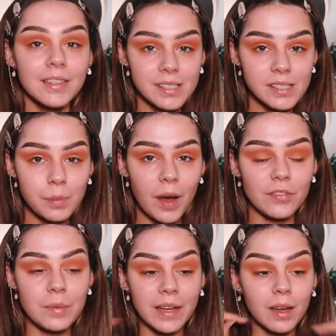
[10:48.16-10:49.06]
This is the part of
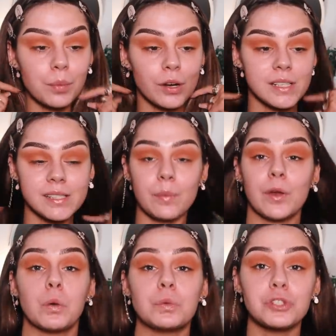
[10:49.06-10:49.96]
the makeup process that we
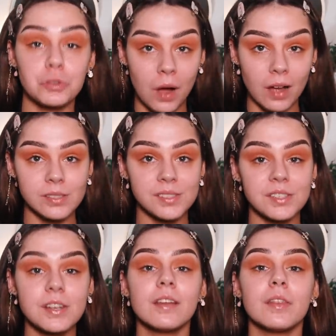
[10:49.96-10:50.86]
call
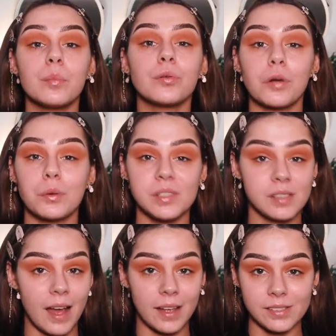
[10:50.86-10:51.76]
trust the
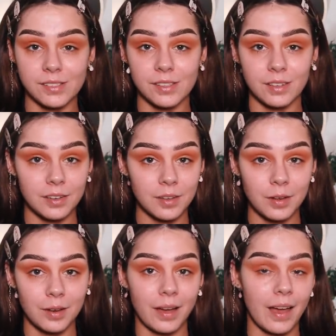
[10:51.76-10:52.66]
process.
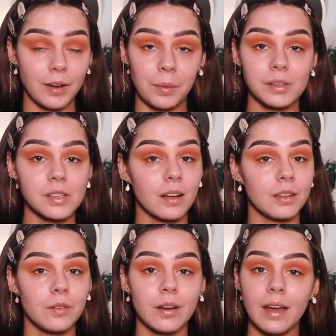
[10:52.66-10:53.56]
Okay, I know it looks
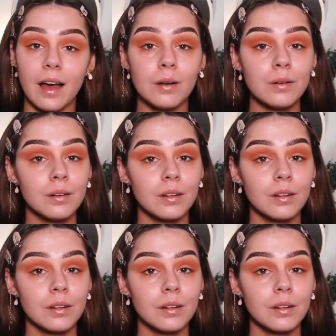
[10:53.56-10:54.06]
ugly right now.